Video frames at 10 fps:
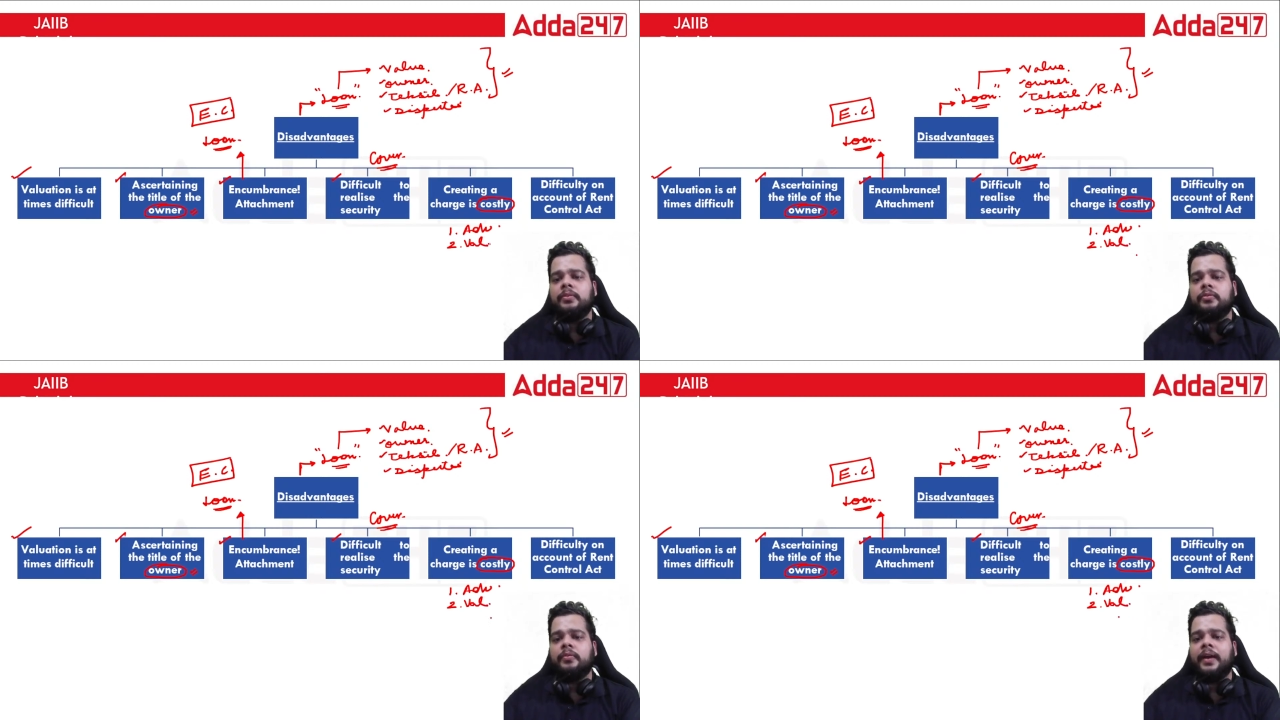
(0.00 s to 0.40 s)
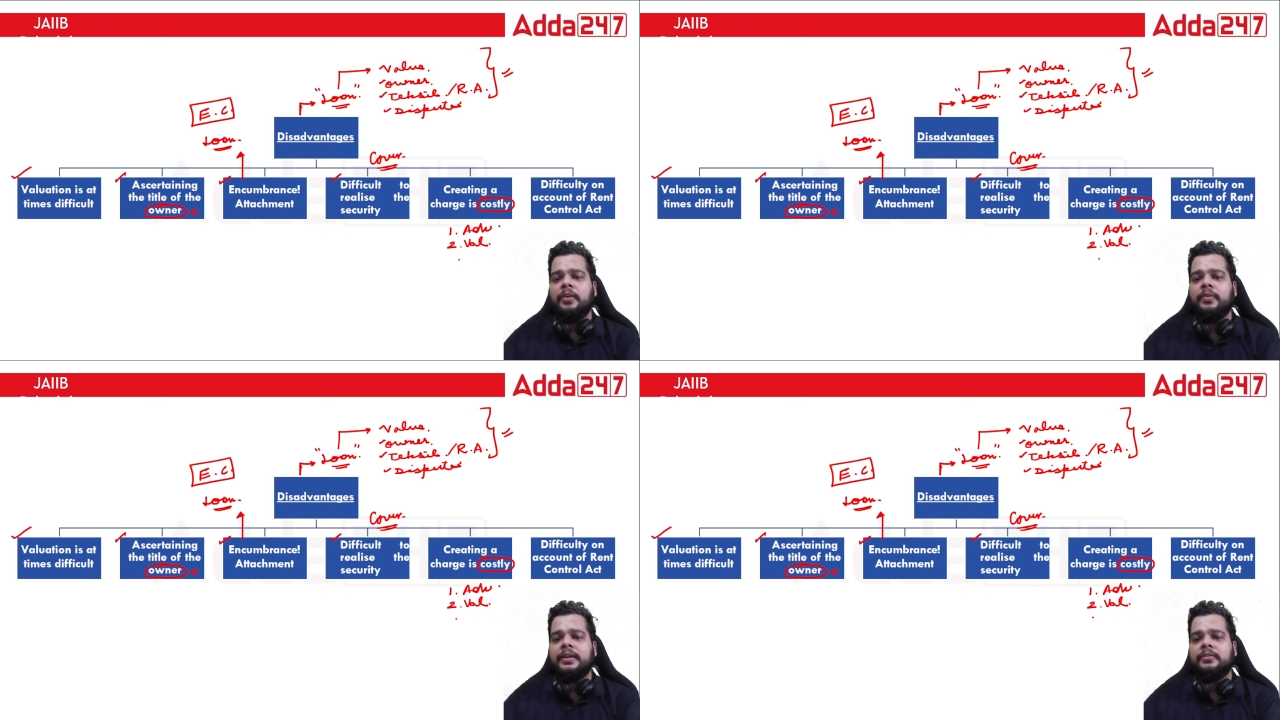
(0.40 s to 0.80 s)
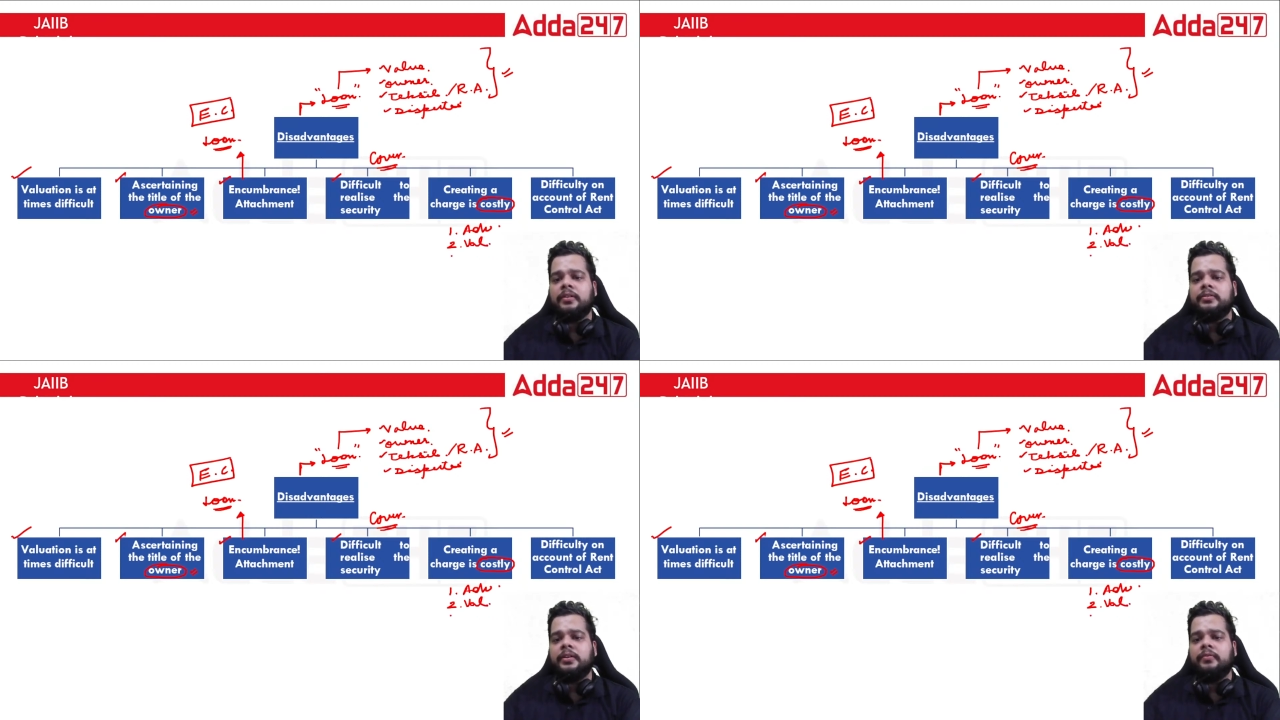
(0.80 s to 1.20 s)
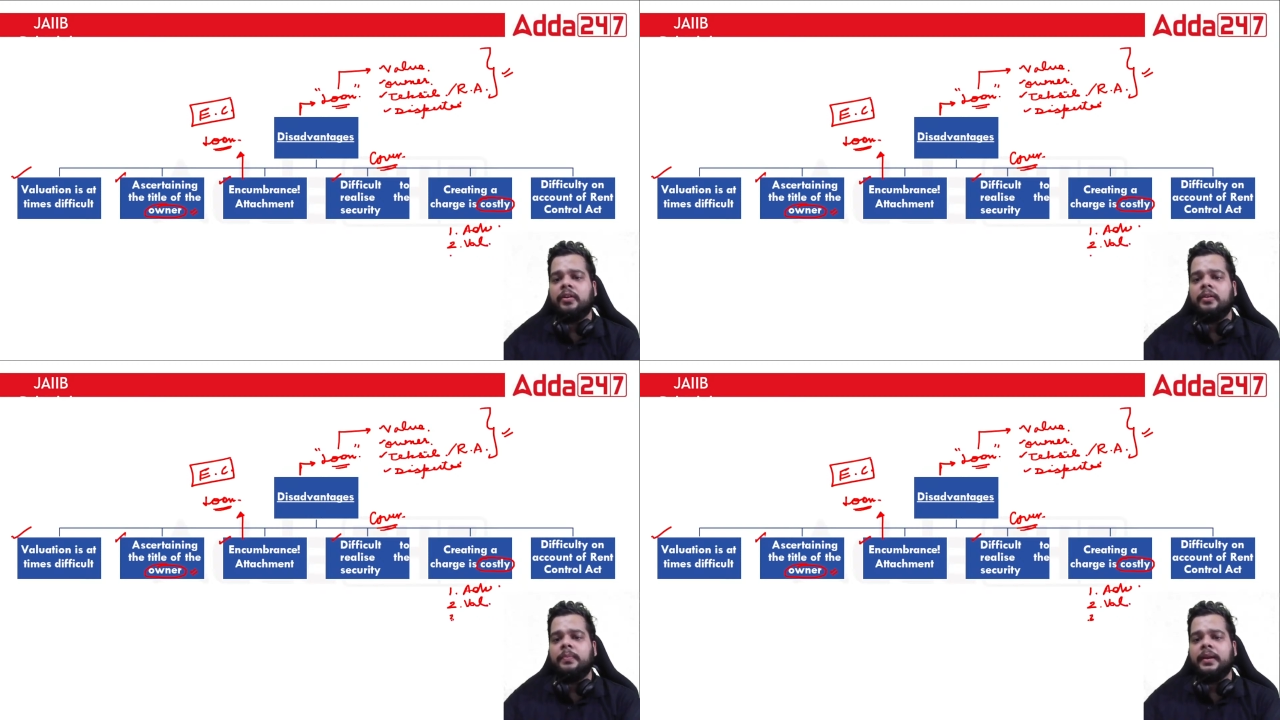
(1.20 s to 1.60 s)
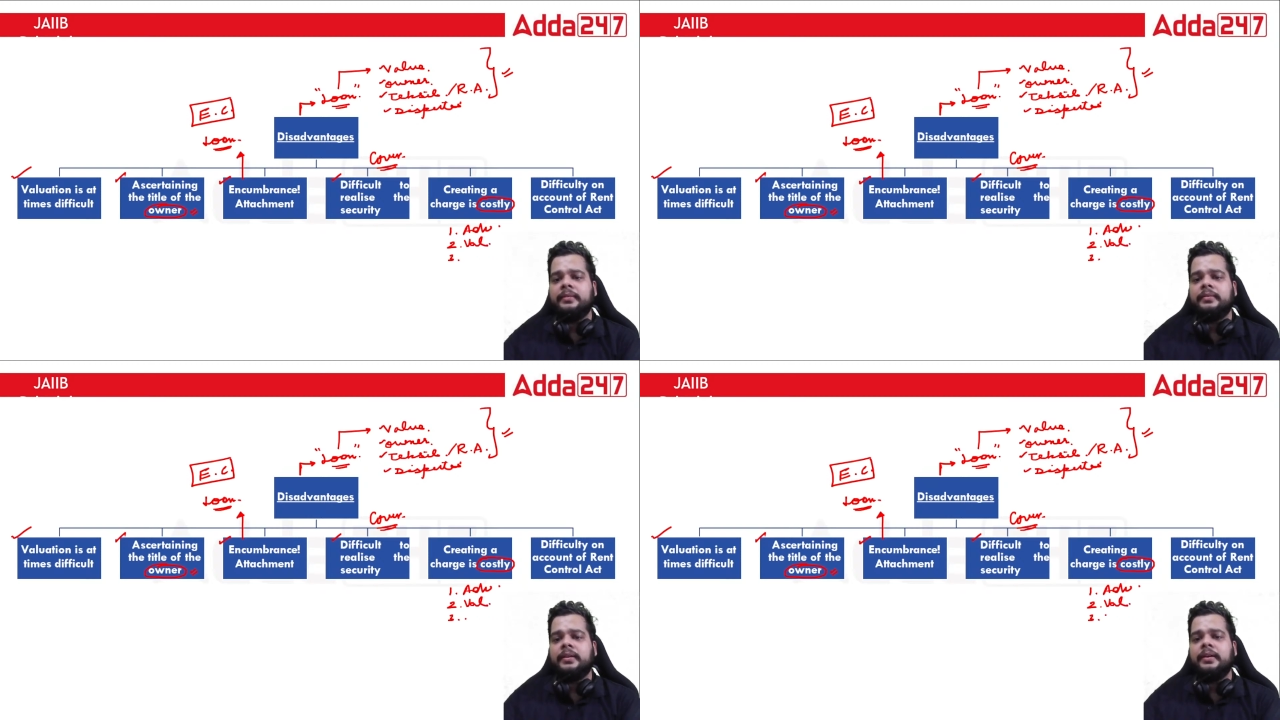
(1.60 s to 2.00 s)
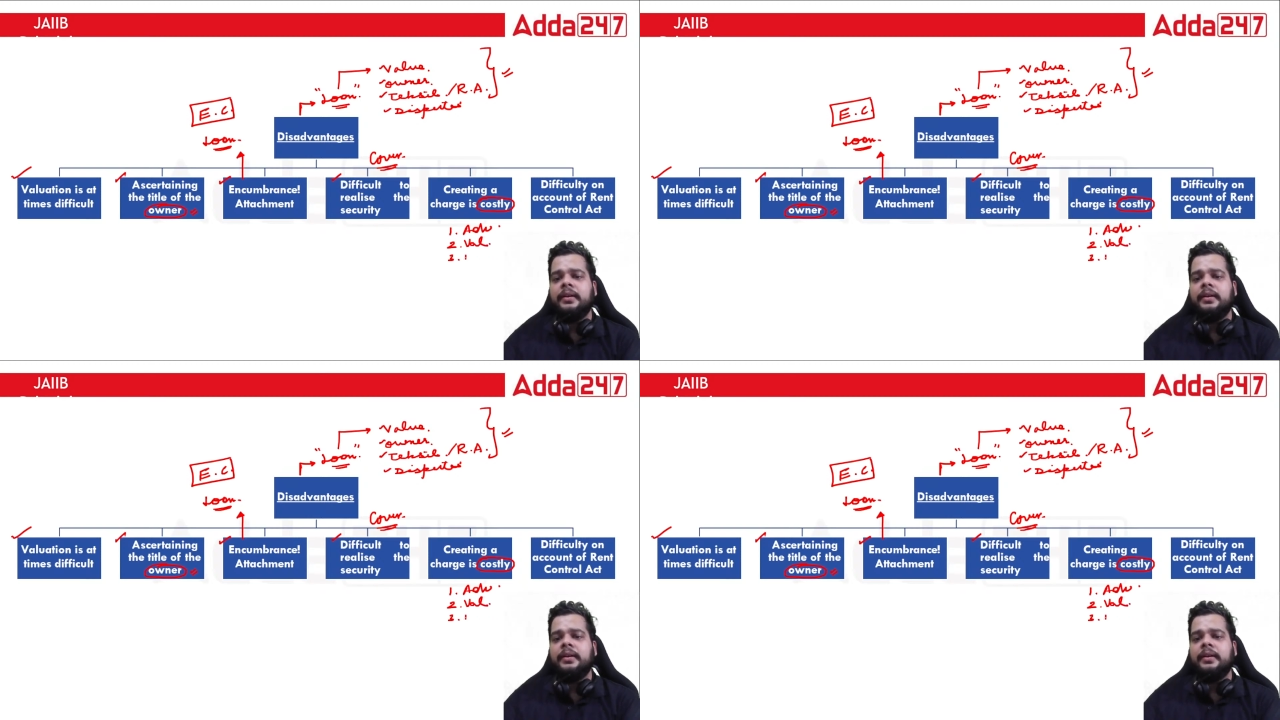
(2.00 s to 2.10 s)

so valuer is also involved, plus the